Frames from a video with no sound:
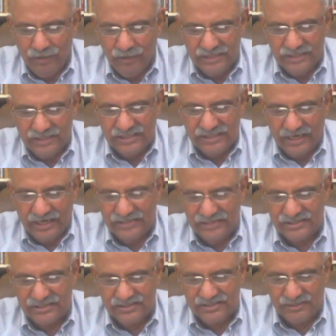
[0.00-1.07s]
the
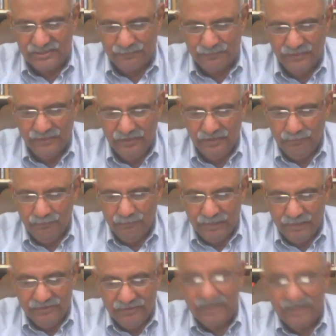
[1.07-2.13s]
relationship between
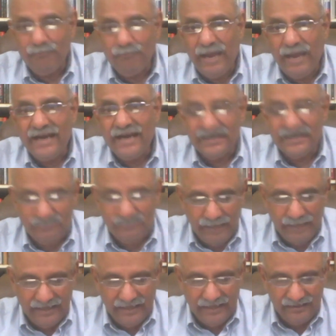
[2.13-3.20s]
the man and the man.